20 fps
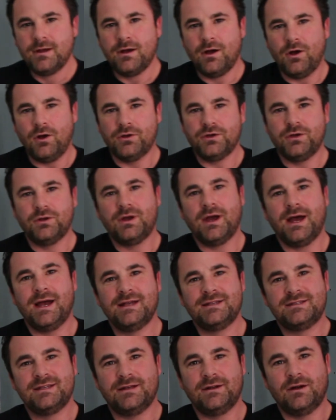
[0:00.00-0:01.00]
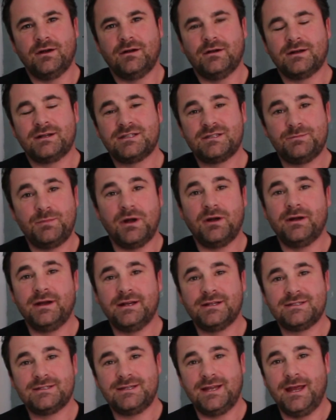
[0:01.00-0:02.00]
All you guys that are
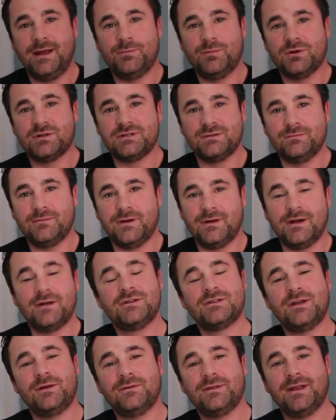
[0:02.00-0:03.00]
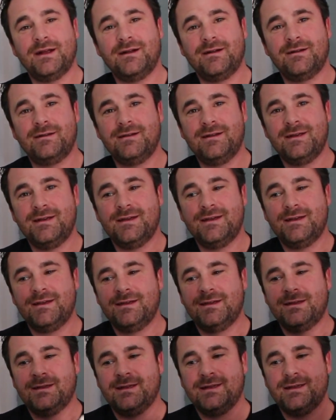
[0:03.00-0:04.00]
experienced tapers and mudders out there,
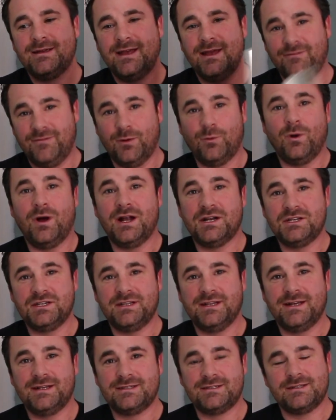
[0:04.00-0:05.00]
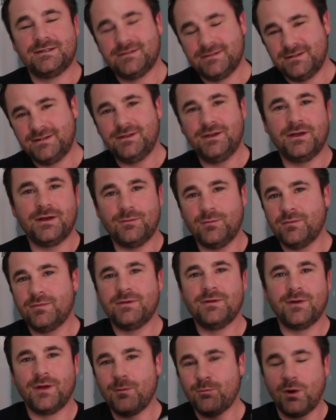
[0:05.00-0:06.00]
if you're watching this, you can,
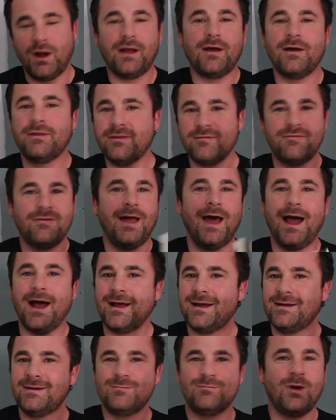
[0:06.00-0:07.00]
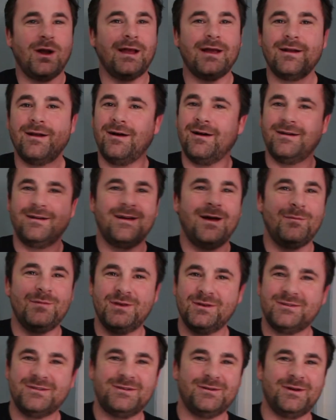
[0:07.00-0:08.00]
you can bring on the flack, bring it on, I'm
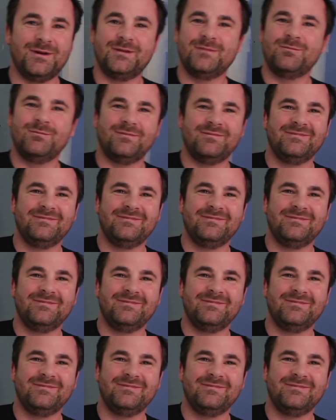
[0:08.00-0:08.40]
used to it.